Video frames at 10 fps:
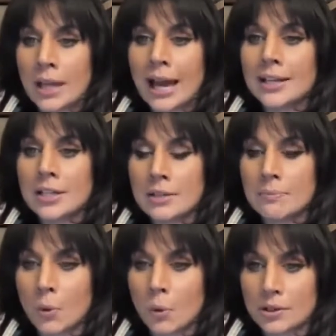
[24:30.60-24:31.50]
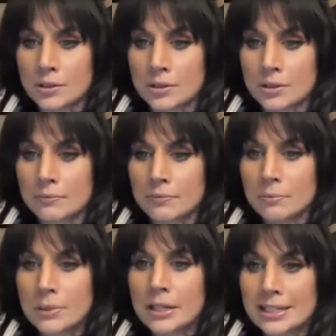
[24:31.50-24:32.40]
That is important
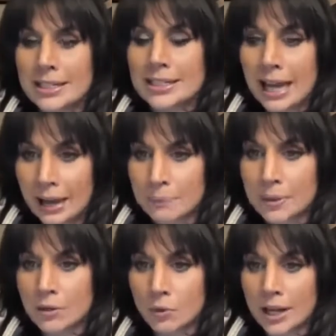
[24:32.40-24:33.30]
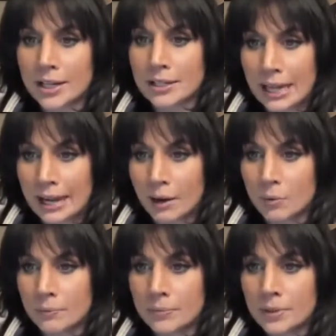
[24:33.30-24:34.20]
because it's happening right now.